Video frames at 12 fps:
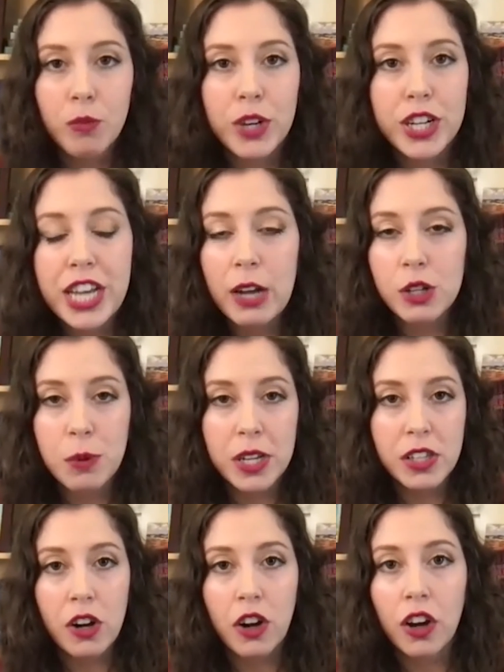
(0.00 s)
reach out to
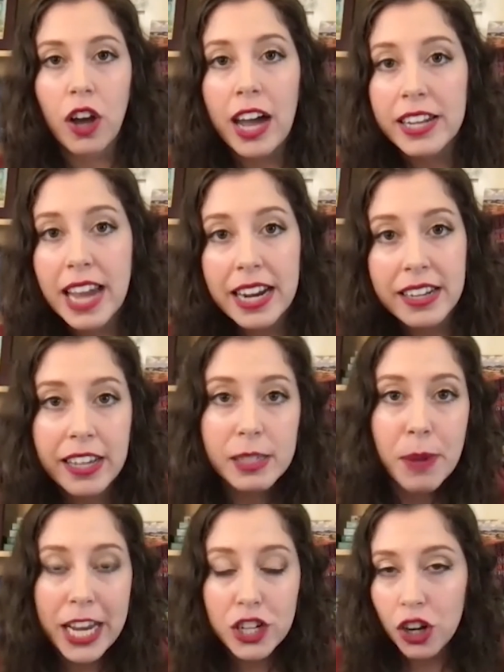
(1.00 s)
us on our contact
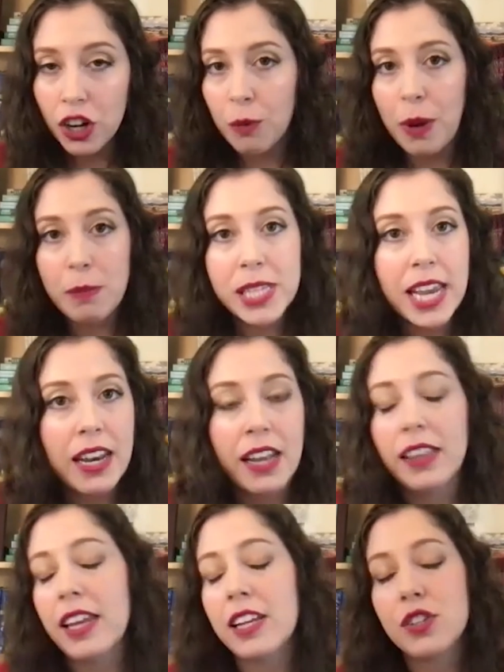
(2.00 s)
us page on our
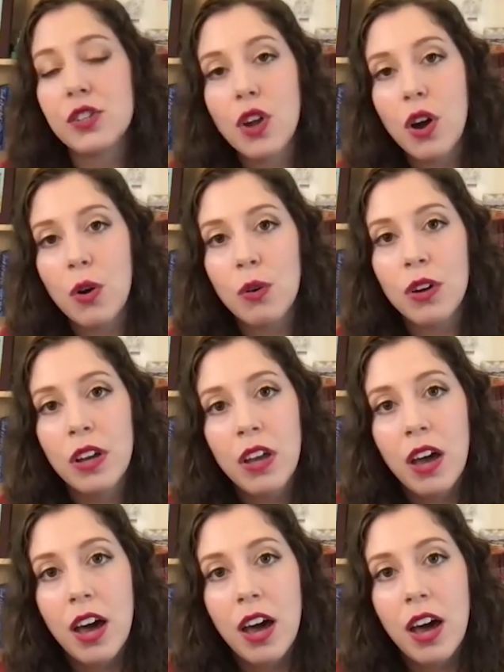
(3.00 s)
website and let us know